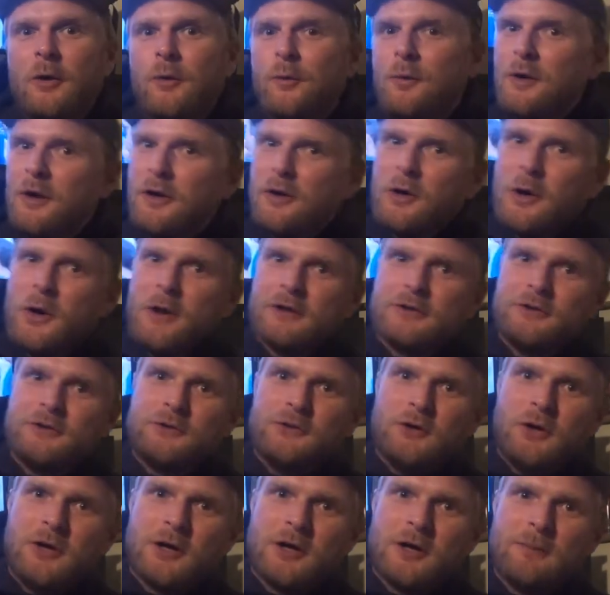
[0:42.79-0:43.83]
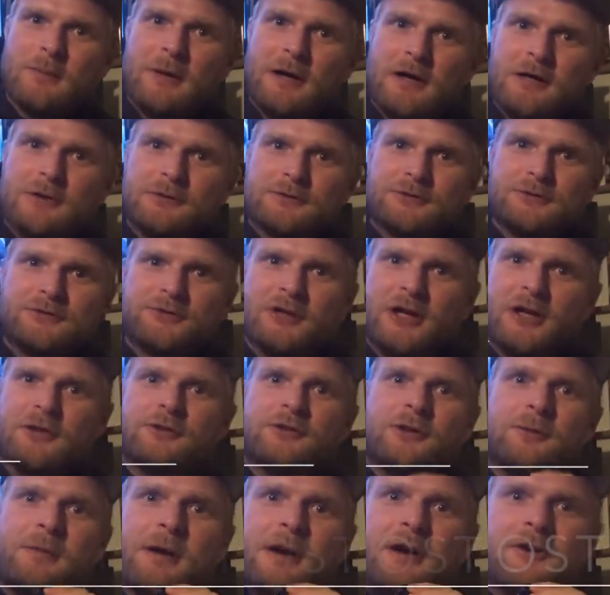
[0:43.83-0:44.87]
we are going to talk about
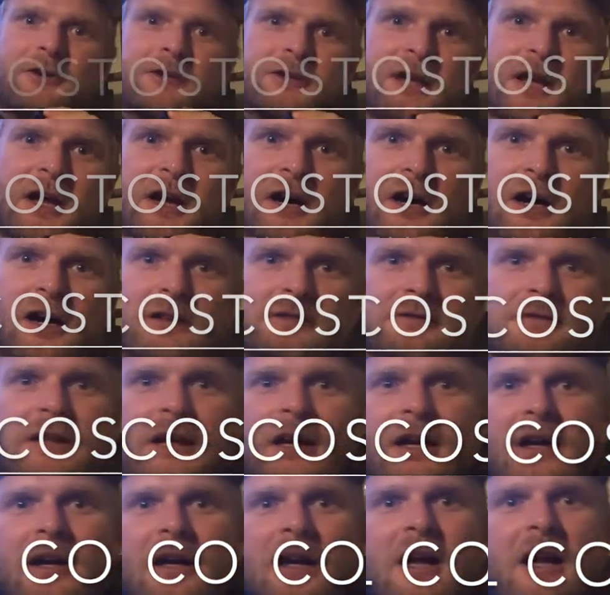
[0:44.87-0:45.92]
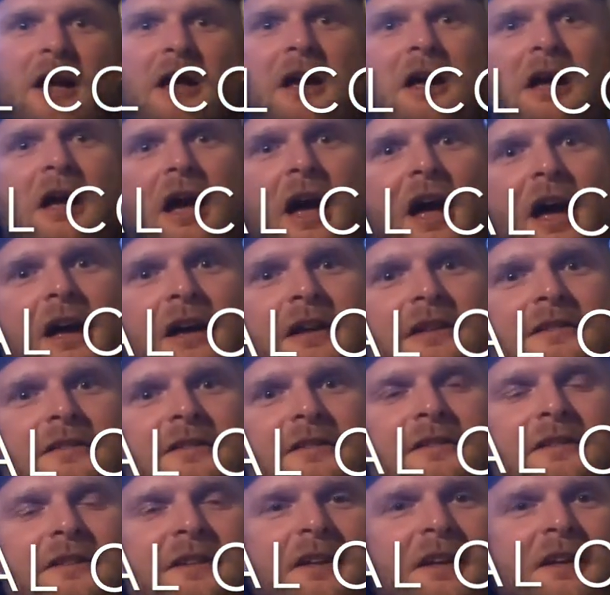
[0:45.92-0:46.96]
South America
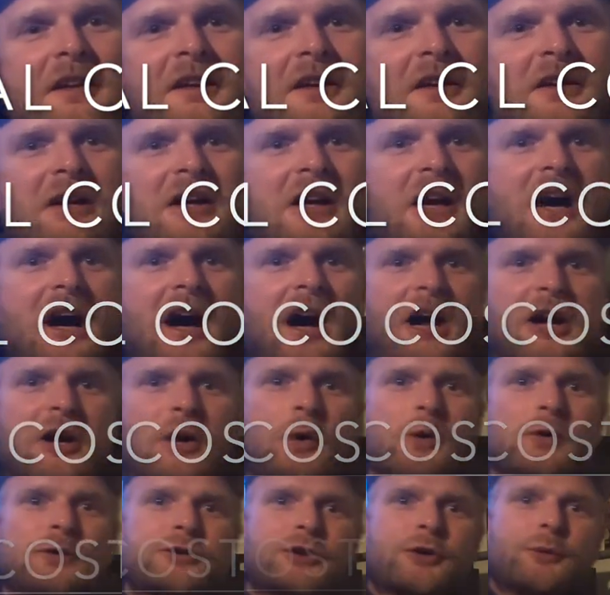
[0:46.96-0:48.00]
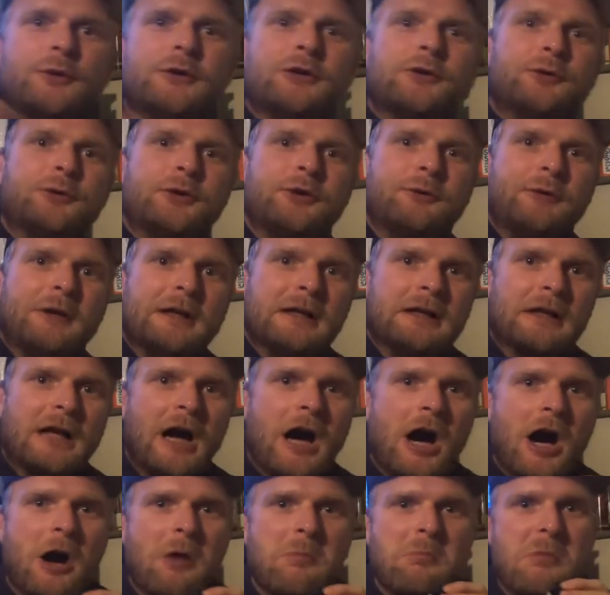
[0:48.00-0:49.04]
and I also will reveal
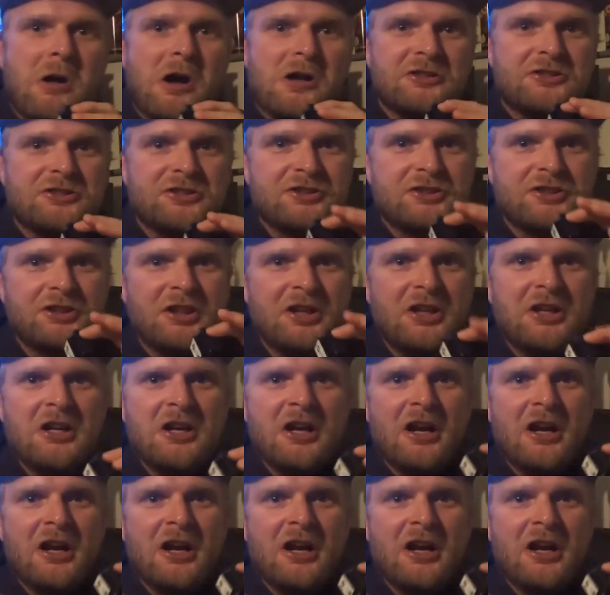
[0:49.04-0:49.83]
how much